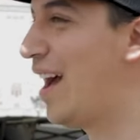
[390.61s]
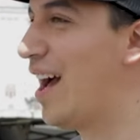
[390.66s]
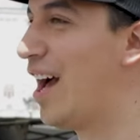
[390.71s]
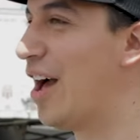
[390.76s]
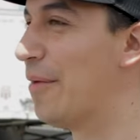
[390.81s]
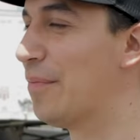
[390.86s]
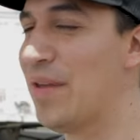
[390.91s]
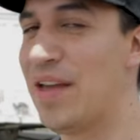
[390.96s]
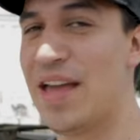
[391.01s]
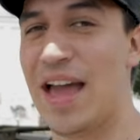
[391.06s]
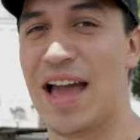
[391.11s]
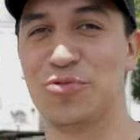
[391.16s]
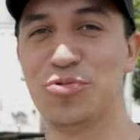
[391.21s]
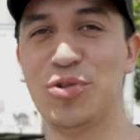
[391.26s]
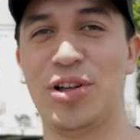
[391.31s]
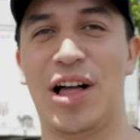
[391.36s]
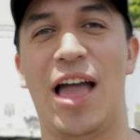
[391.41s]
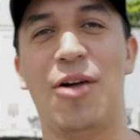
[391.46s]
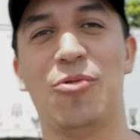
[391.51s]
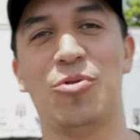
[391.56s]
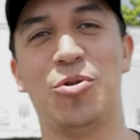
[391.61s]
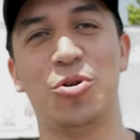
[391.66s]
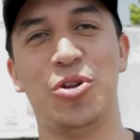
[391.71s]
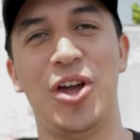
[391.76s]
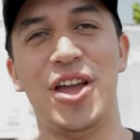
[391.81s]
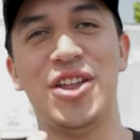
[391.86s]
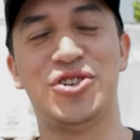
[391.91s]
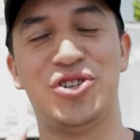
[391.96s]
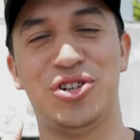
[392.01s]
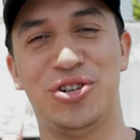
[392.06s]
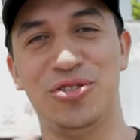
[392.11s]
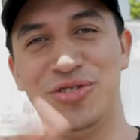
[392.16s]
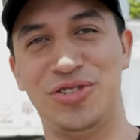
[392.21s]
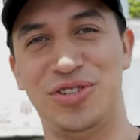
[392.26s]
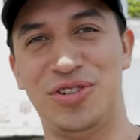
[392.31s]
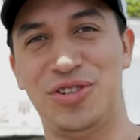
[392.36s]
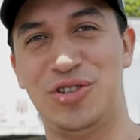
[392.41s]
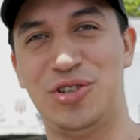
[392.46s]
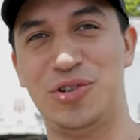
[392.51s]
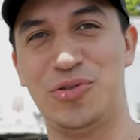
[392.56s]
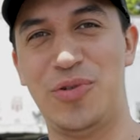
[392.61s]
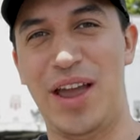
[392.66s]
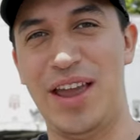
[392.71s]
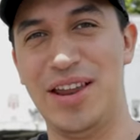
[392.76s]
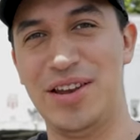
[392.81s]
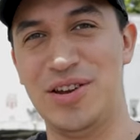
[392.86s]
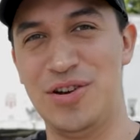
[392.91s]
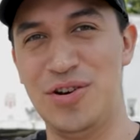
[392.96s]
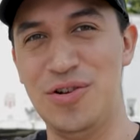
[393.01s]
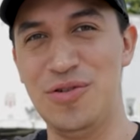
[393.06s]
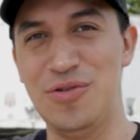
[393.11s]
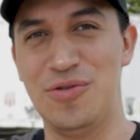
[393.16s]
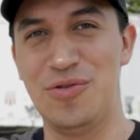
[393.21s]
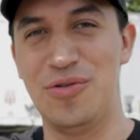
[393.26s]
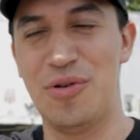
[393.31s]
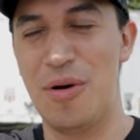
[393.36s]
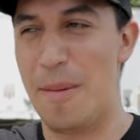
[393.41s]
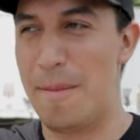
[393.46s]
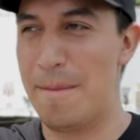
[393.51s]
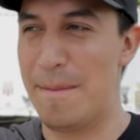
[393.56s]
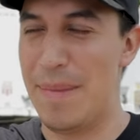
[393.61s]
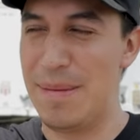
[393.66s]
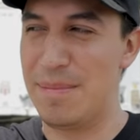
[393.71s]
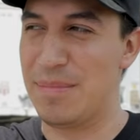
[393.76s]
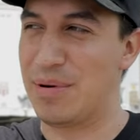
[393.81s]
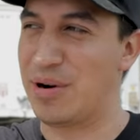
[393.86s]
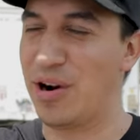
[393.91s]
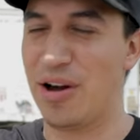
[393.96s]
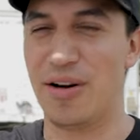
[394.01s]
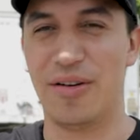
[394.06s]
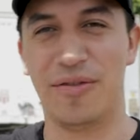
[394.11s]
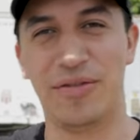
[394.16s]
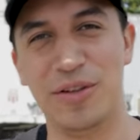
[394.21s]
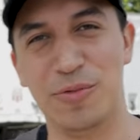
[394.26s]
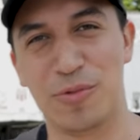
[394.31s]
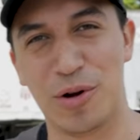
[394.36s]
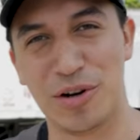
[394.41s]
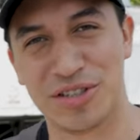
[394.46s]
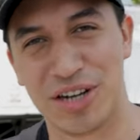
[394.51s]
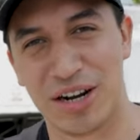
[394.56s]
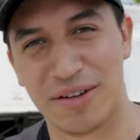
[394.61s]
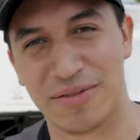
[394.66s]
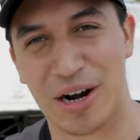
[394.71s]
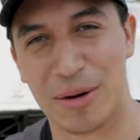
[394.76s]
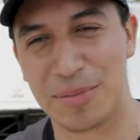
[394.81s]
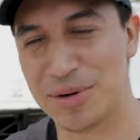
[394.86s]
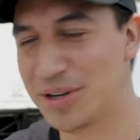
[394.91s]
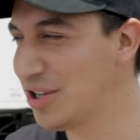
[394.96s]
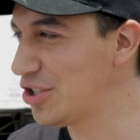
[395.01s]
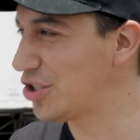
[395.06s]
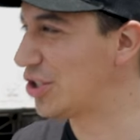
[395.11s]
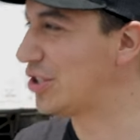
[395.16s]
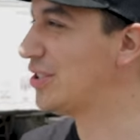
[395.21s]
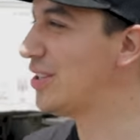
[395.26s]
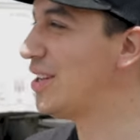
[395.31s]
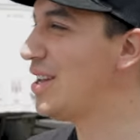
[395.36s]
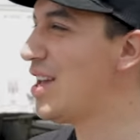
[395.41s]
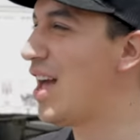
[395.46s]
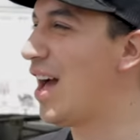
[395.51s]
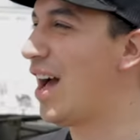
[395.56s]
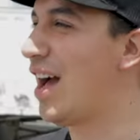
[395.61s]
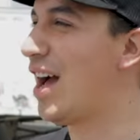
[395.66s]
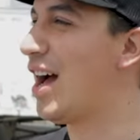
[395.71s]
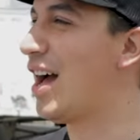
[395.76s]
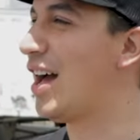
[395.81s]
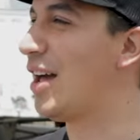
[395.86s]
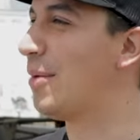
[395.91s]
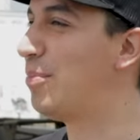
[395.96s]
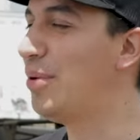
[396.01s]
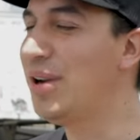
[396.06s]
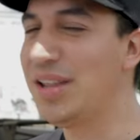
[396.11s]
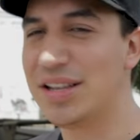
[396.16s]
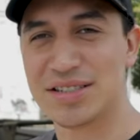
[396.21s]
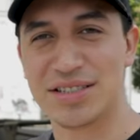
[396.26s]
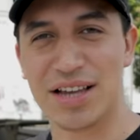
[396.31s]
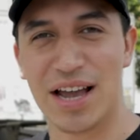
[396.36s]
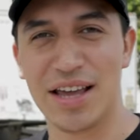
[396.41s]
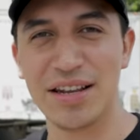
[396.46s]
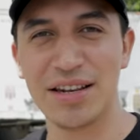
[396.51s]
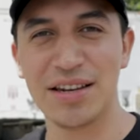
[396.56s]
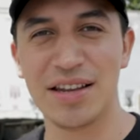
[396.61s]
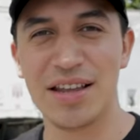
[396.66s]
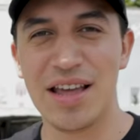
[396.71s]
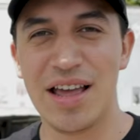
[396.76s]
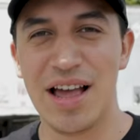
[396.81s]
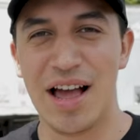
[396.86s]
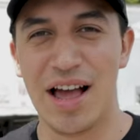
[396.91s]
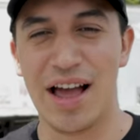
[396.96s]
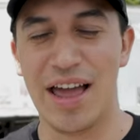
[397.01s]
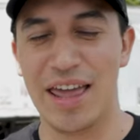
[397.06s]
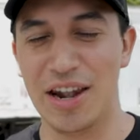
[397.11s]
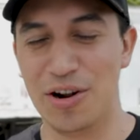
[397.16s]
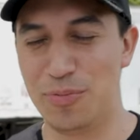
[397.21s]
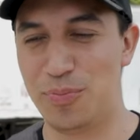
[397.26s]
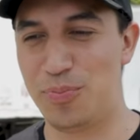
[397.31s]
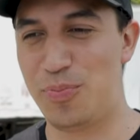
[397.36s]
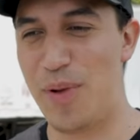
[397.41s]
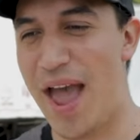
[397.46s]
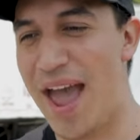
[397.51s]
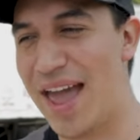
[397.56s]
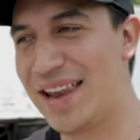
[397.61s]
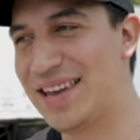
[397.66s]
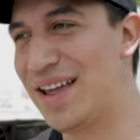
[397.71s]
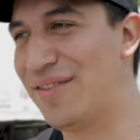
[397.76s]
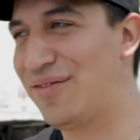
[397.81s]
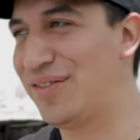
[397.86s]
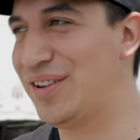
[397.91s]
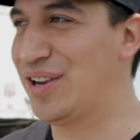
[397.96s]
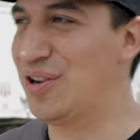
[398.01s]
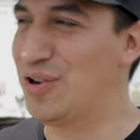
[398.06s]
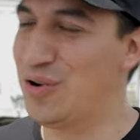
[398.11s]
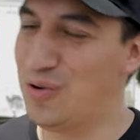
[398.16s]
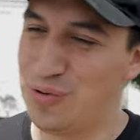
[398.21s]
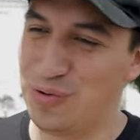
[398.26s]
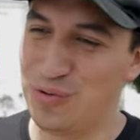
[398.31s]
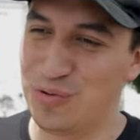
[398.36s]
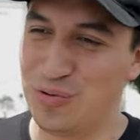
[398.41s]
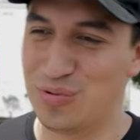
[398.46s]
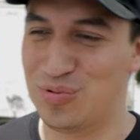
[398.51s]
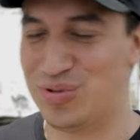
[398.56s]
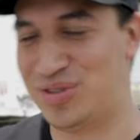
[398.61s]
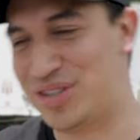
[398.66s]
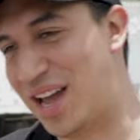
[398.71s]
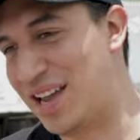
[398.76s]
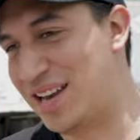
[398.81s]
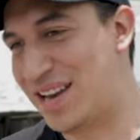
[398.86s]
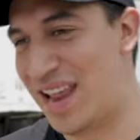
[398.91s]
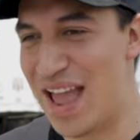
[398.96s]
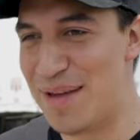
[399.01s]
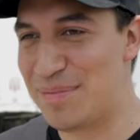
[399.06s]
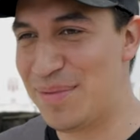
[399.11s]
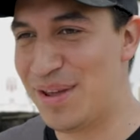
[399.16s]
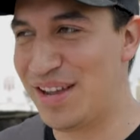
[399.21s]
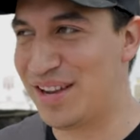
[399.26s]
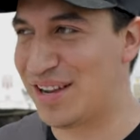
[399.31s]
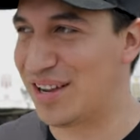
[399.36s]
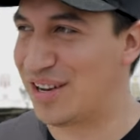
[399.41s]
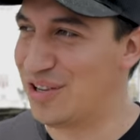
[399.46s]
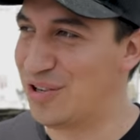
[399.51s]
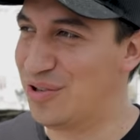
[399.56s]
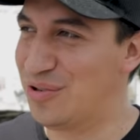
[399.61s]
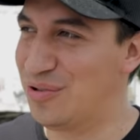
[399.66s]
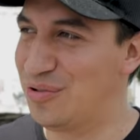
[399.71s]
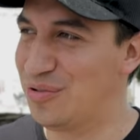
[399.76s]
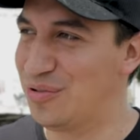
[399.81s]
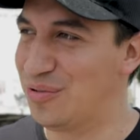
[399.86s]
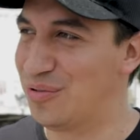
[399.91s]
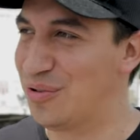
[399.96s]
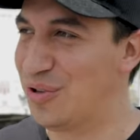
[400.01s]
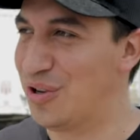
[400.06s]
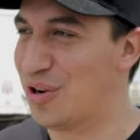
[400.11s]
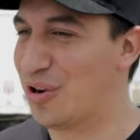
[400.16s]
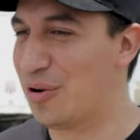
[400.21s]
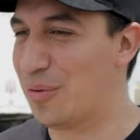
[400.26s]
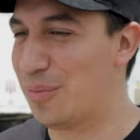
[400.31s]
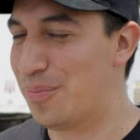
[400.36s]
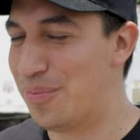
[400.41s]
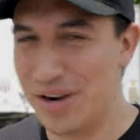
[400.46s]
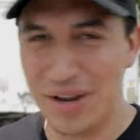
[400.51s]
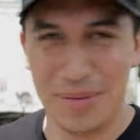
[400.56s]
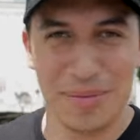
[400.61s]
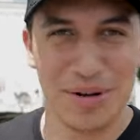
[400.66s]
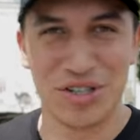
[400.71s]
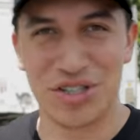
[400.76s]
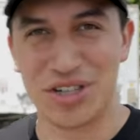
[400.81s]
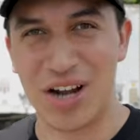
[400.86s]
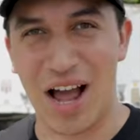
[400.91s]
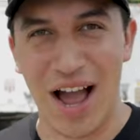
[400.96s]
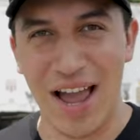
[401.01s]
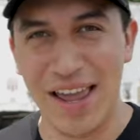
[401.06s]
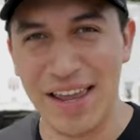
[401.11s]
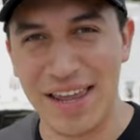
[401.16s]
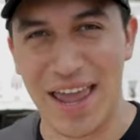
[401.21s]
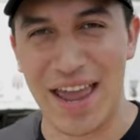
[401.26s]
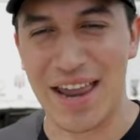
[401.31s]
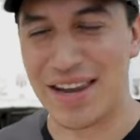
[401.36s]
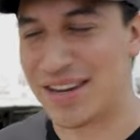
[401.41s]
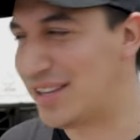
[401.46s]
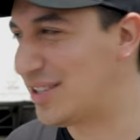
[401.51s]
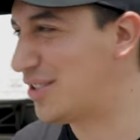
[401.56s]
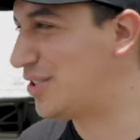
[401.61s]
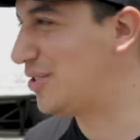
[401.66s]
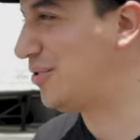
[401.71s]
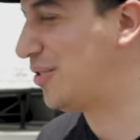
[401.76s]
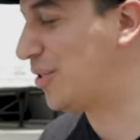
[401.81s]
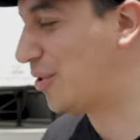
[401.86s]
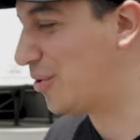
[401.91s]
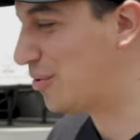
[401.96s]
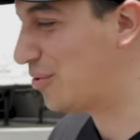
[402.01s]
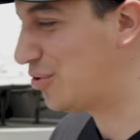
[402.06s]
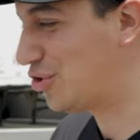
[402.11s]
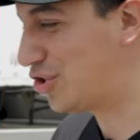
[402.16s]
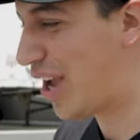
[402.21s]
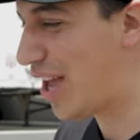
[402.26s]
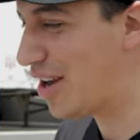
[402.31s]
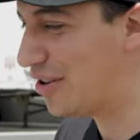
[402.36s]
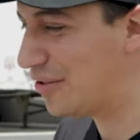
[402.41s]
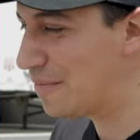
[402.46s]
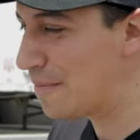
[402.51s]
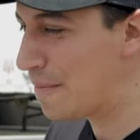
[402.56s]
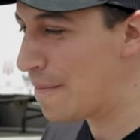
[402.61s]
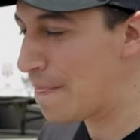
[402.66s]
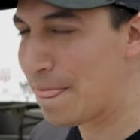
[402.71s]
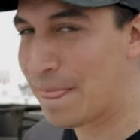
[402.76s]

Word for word: As well, I will introduce you to a new member of the OneTireFire Productions. Pretty exciting. It'll add definitely a new dynamic, a new, you know, pretty much eye candy to the whole channel.